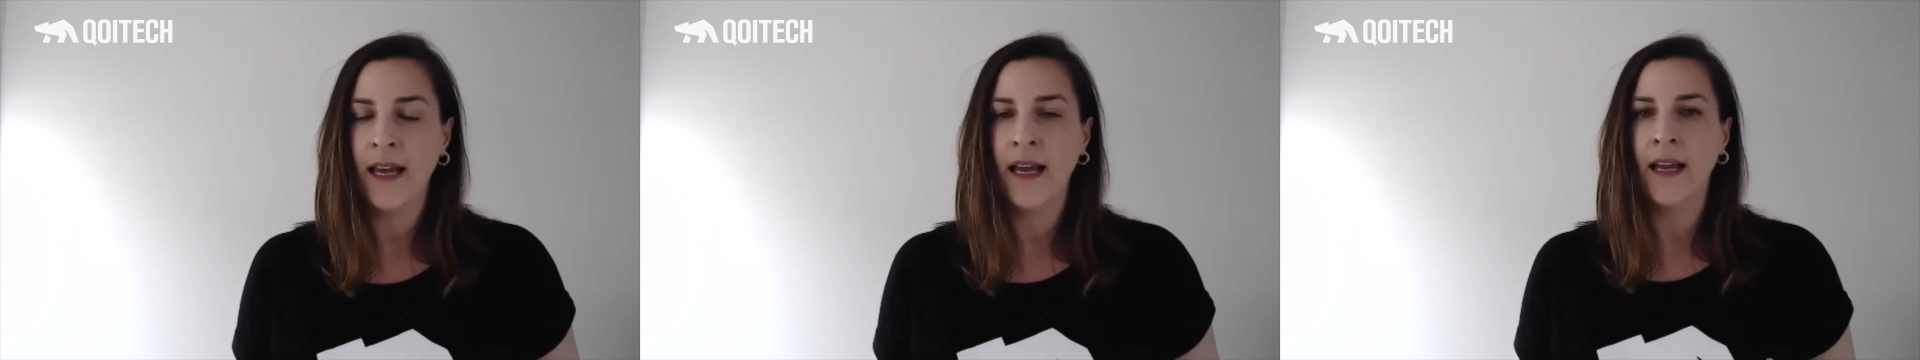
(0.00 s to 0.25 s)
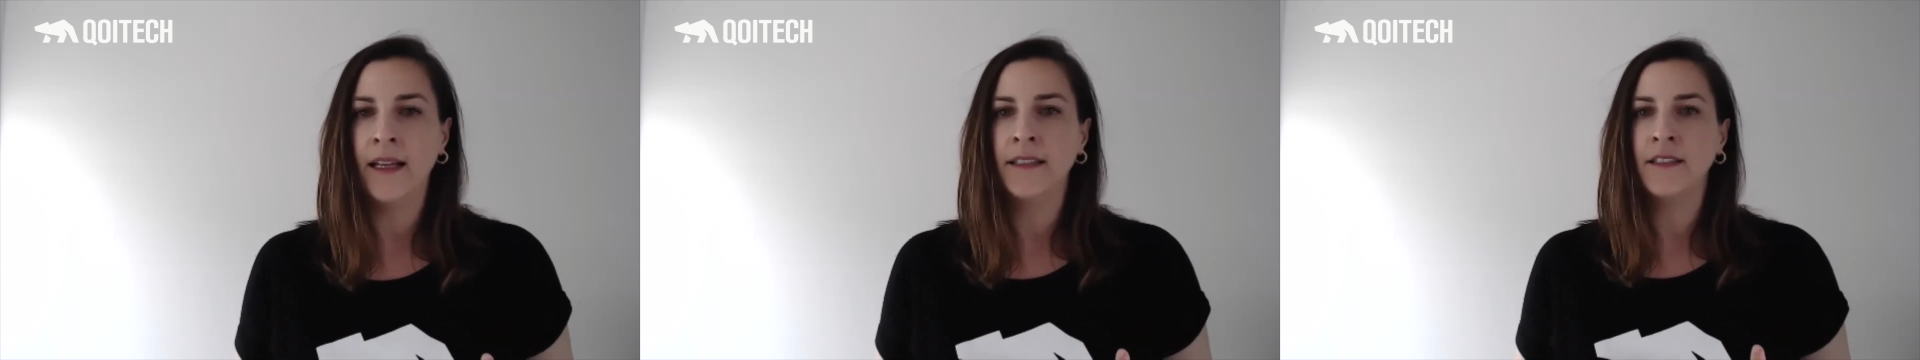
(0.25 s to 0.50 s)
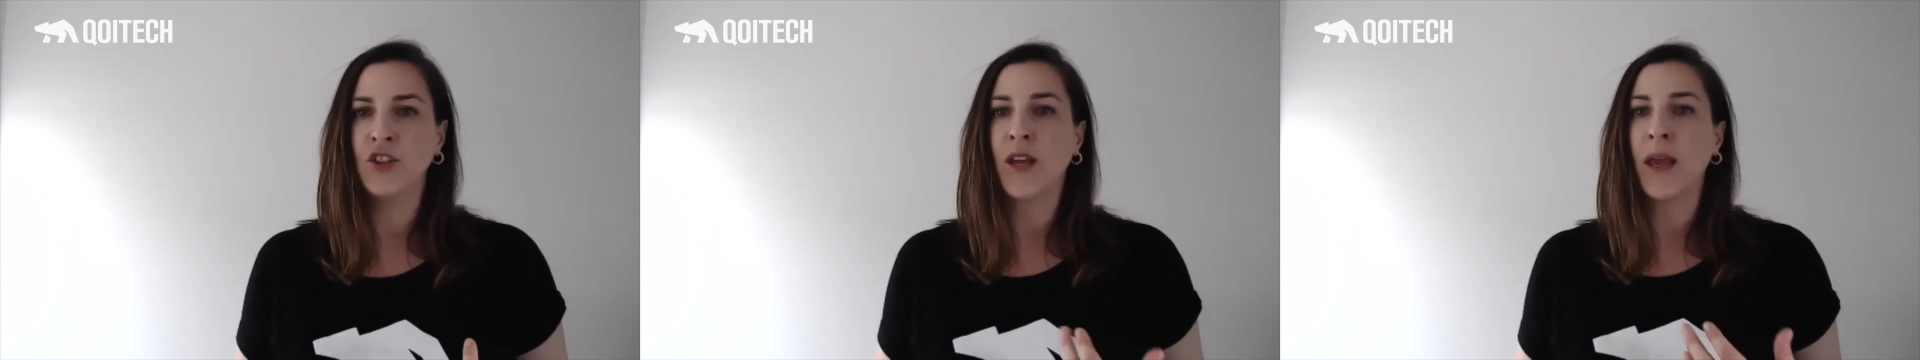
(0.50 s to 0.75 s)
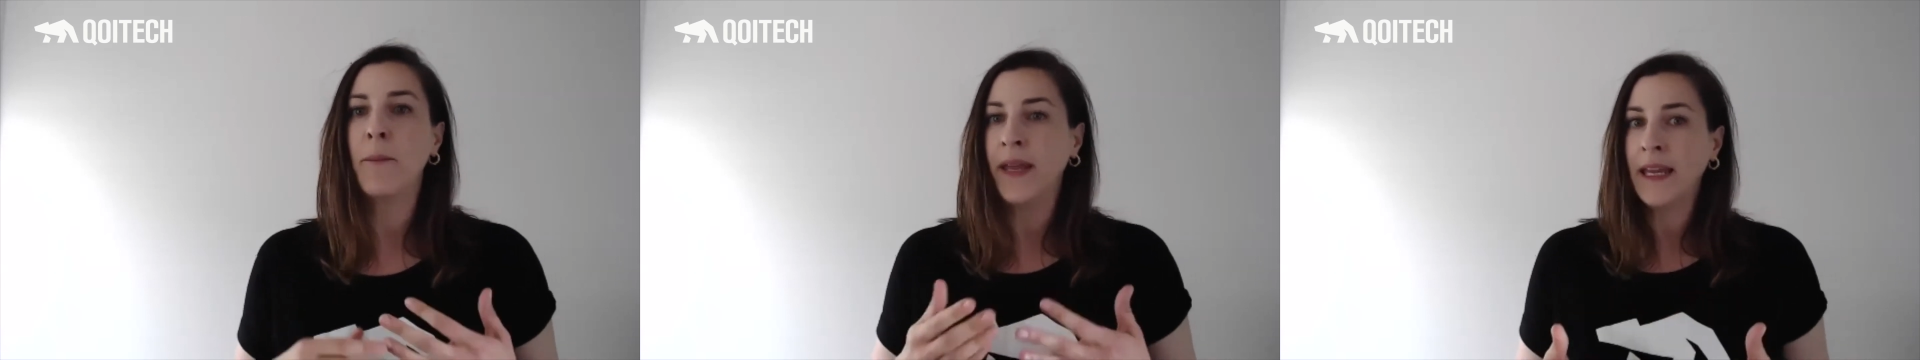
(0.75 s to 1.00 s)
and you
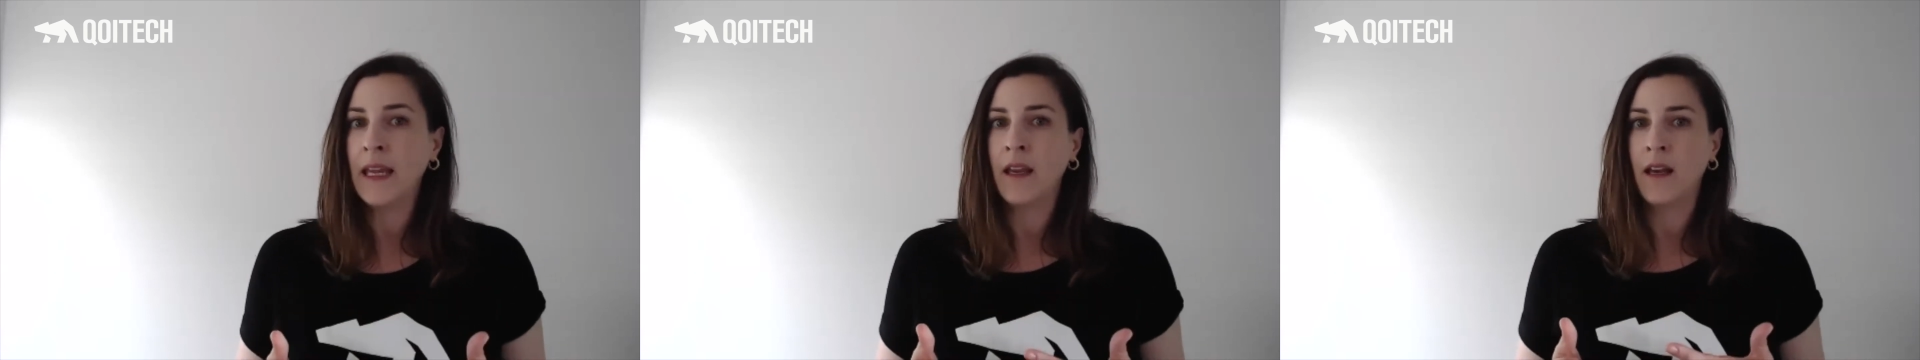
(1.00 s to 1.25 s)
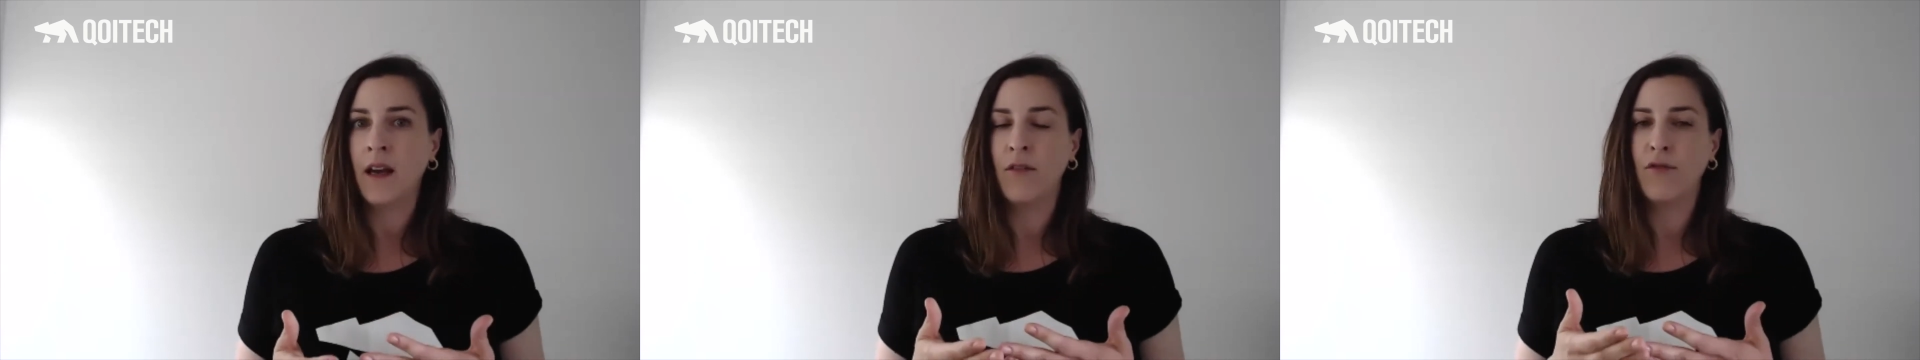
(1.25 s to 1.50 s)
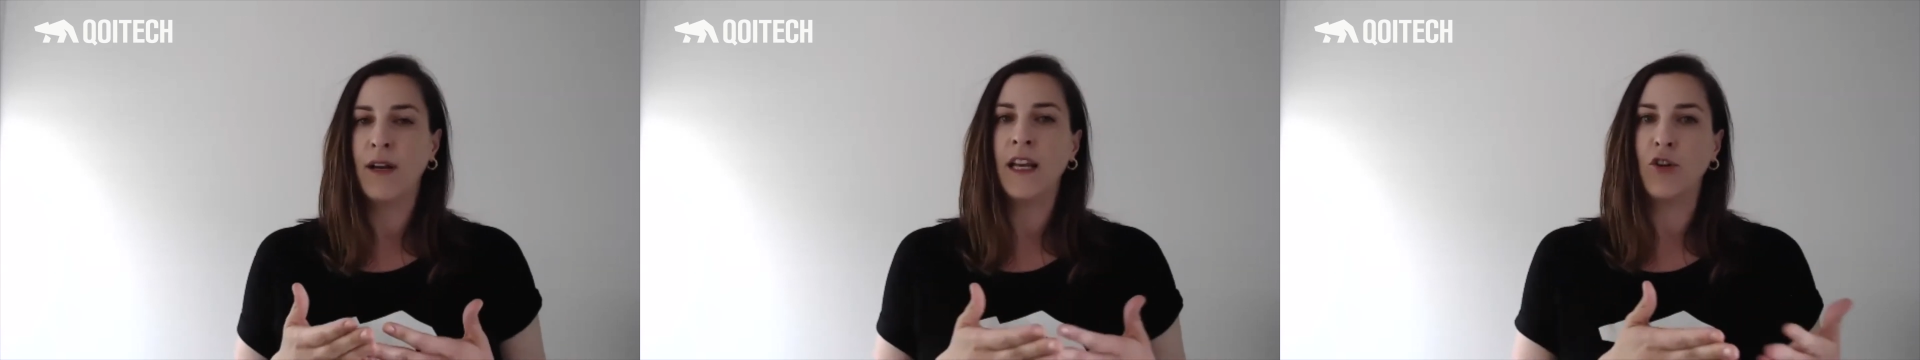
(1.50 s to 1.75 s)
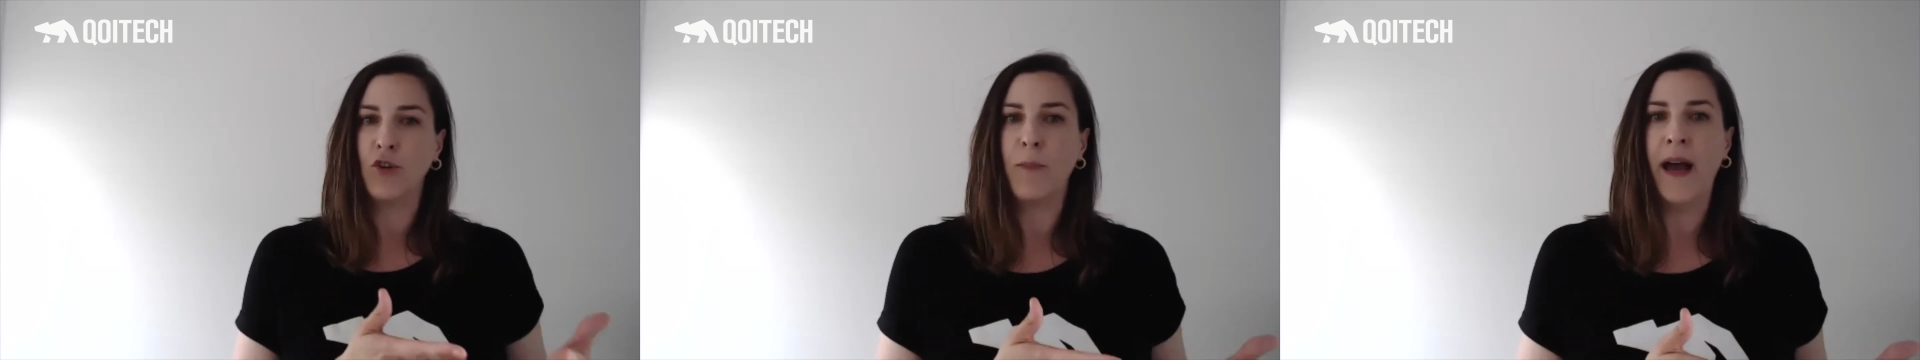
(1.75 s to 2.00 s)
can pick a really
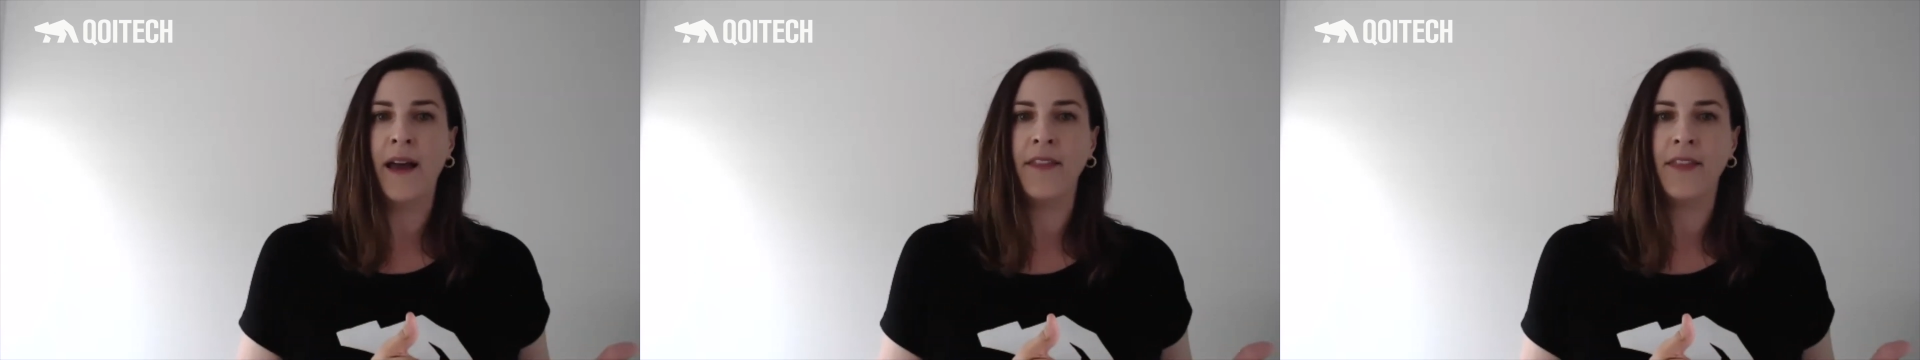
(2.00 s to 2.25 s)
good path